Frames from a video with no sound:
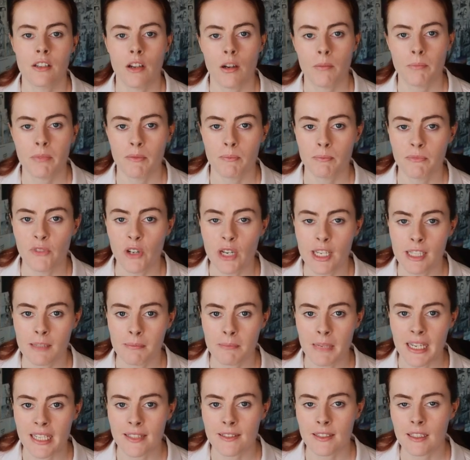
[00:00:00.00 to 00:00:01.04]
up with
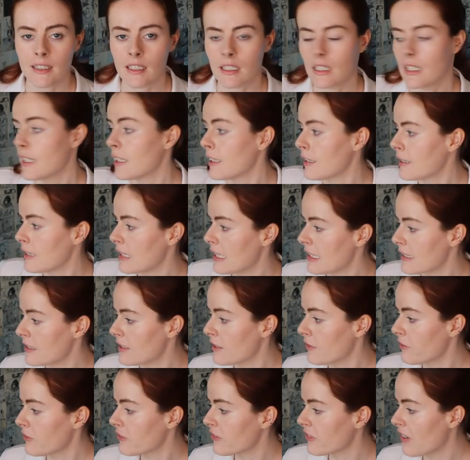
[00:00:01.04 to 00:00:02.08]
basically this
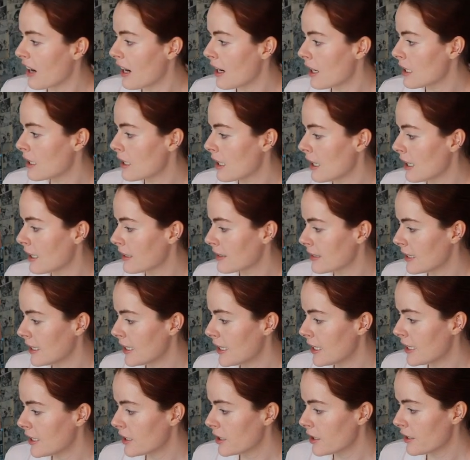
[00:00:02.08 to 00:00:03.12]
file, and
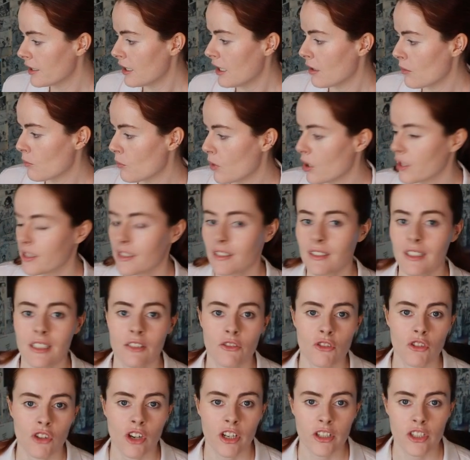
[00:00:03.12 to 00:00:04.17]
here what the
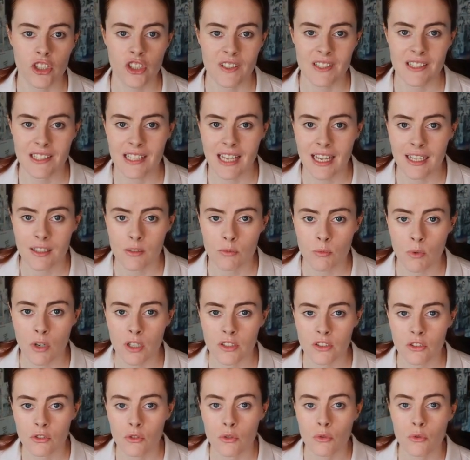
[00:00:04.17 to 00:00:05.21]
instructions said
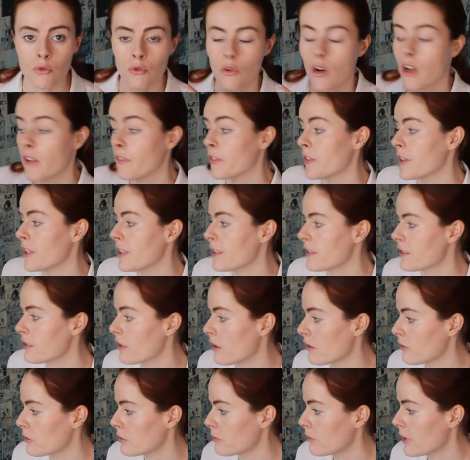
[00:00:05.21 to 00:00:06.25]
was to run this
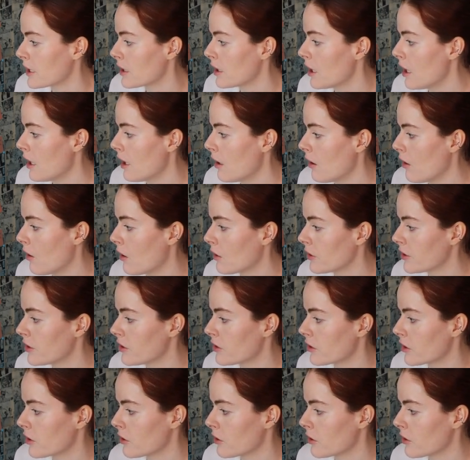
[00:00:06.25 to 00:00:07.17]
software on your